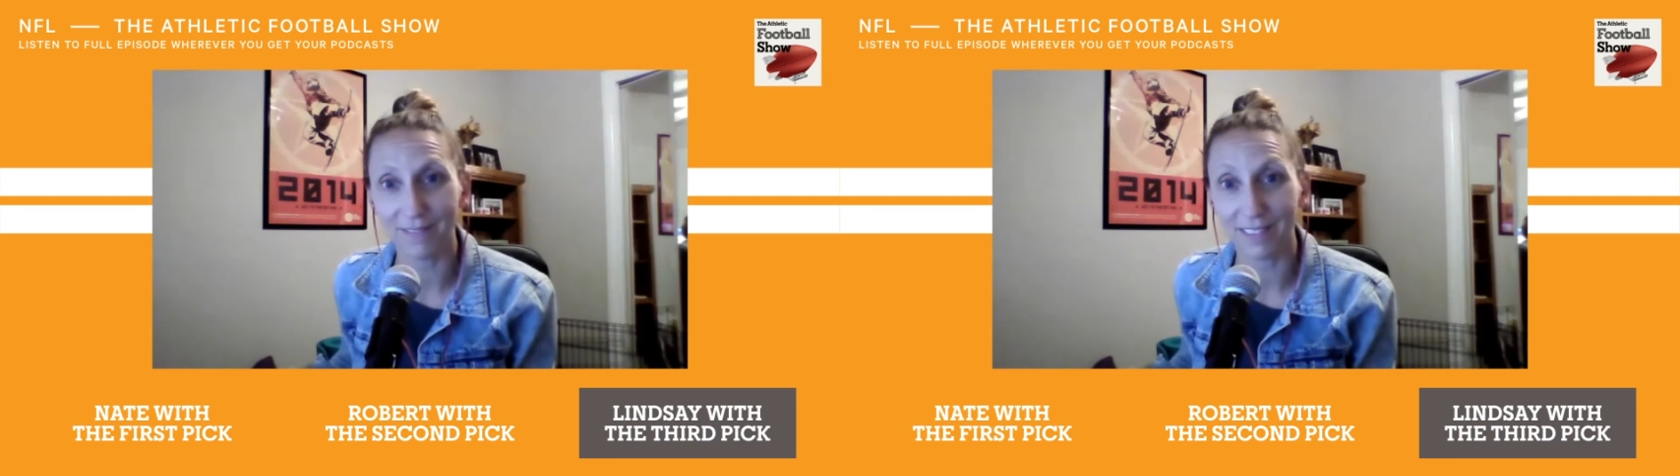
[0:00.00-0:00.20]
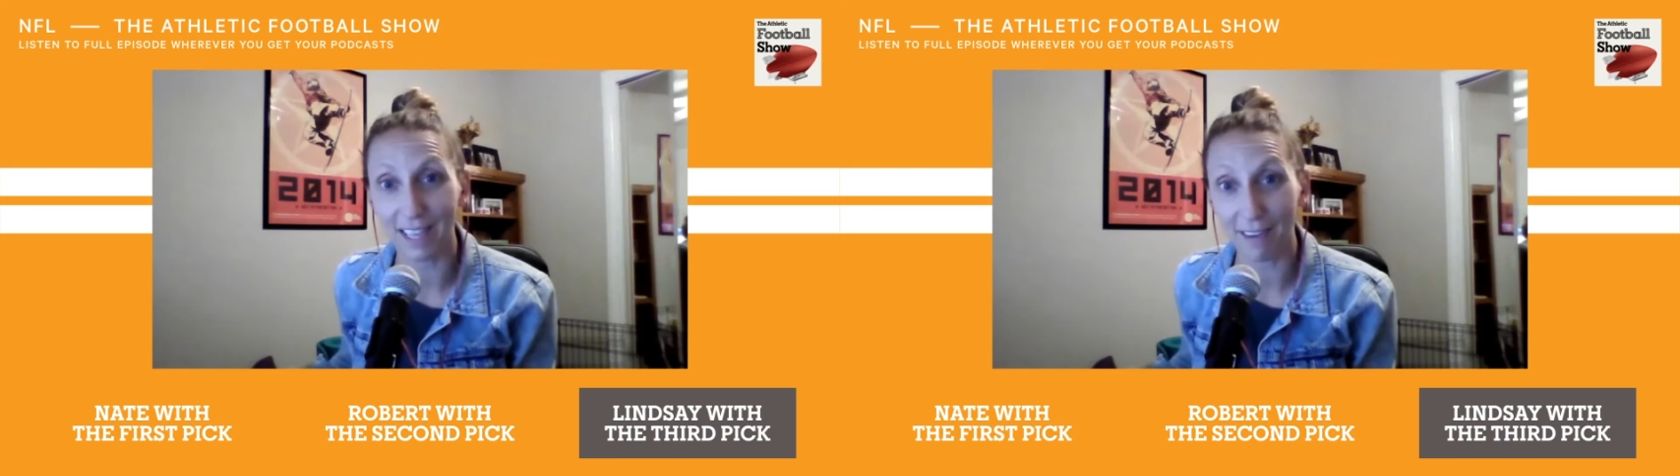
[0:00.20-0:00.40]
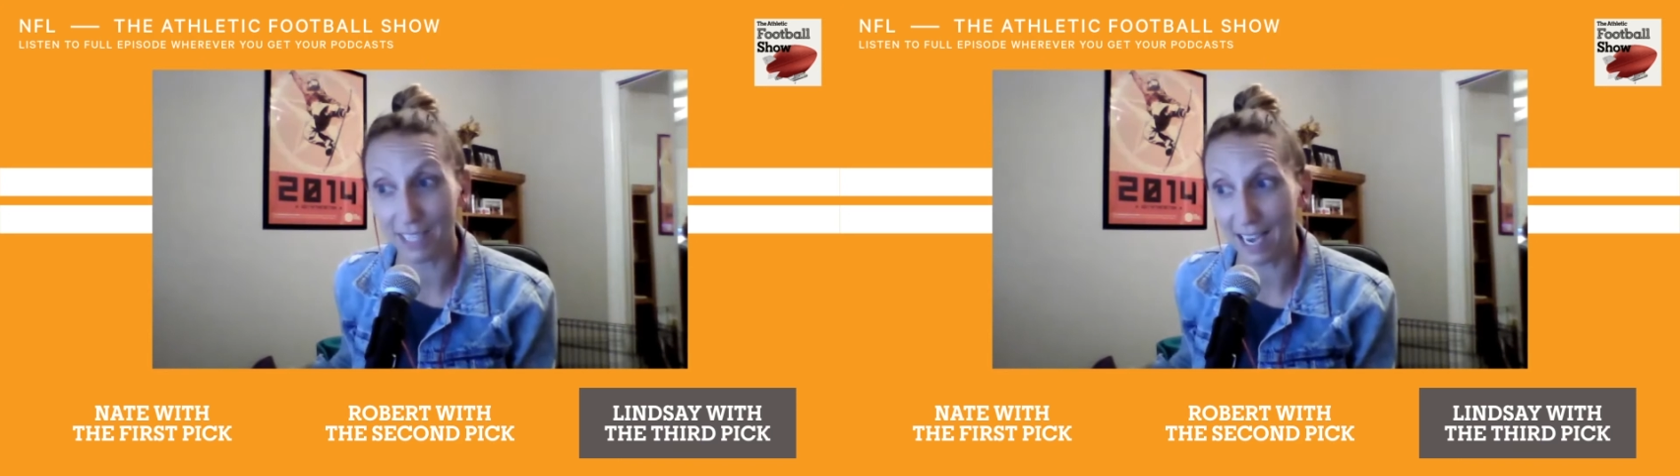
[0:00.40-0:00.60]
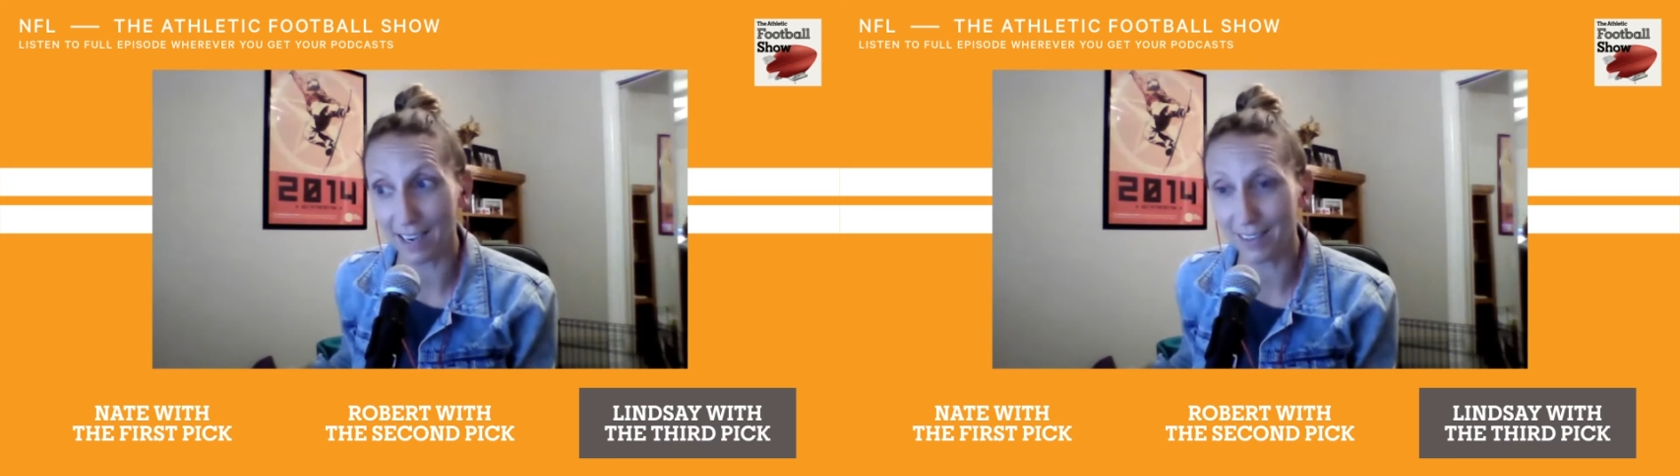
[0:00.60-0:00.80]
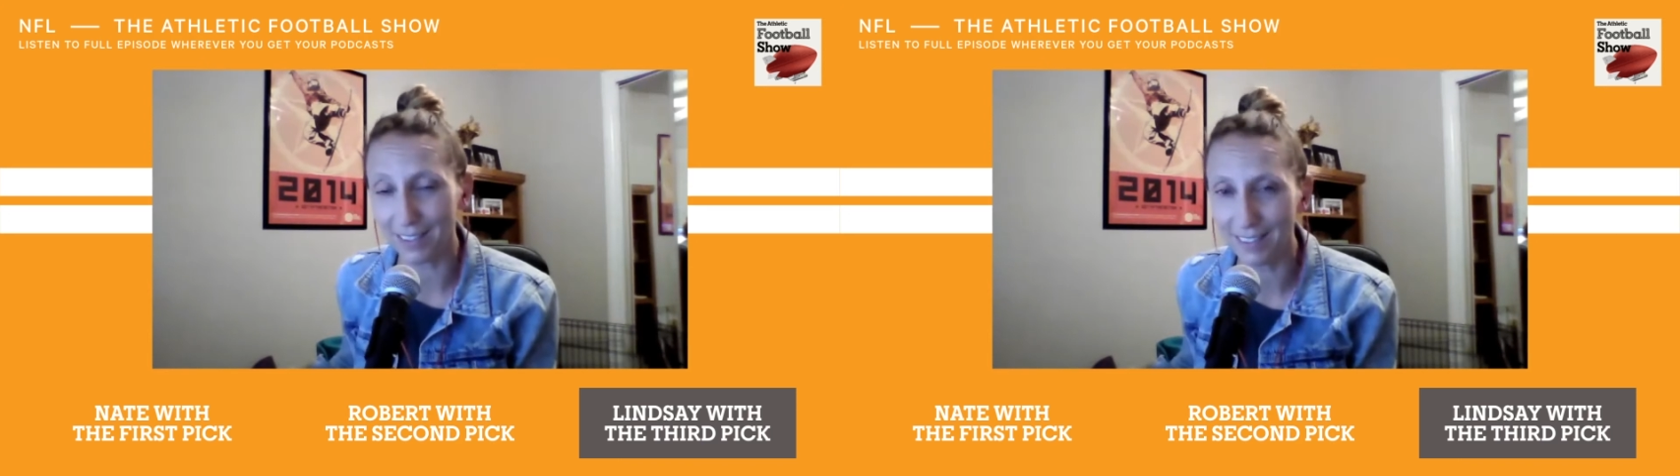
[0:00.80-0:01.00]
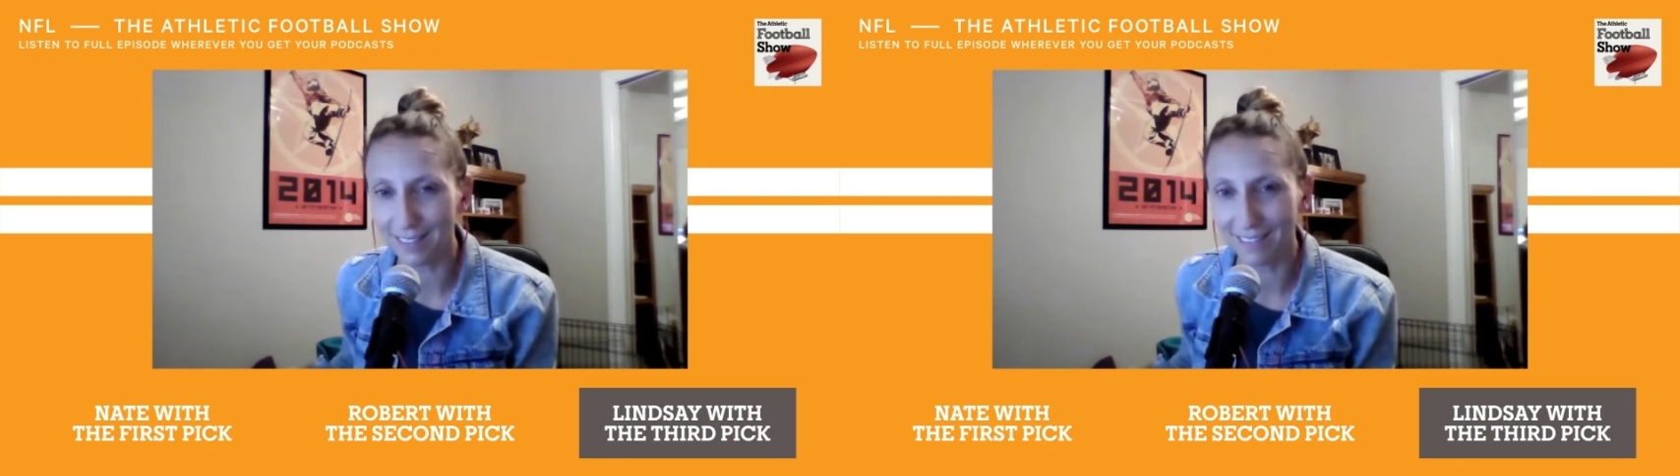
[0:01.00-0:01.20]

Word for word: left tackle.